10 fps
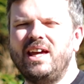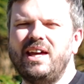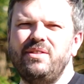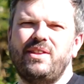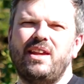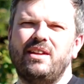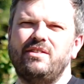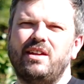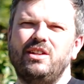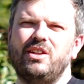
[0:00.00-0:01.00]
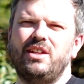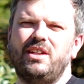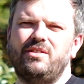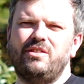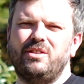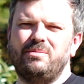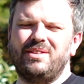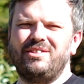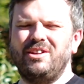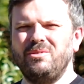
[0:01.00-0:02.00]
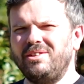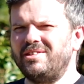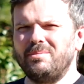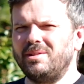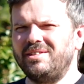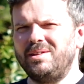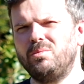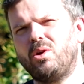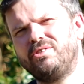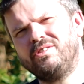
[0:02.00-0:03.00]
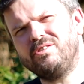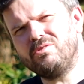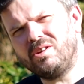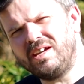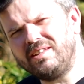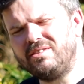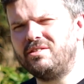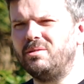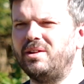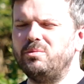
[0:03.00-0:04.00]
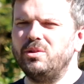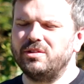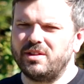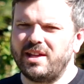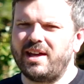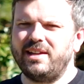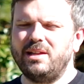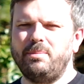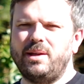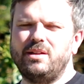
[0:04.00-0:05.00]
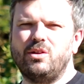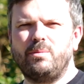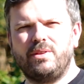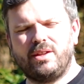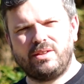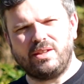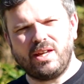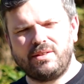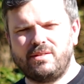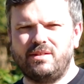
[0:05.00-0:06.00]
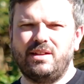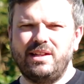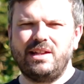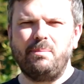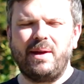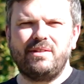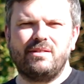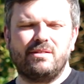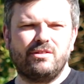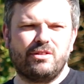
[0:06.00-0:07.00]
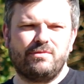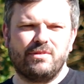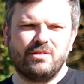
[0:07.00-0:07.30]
and then I started looking at sort of the tuning stability wasn't great, so I've worked on that a little bit and gone with the nut a little bit and sort of